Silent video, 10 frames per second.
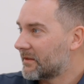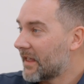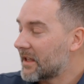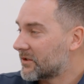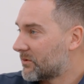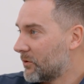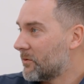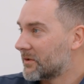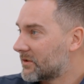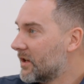then
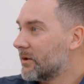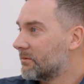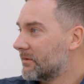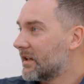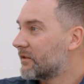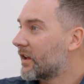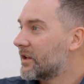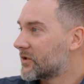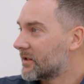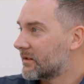spawns new innovation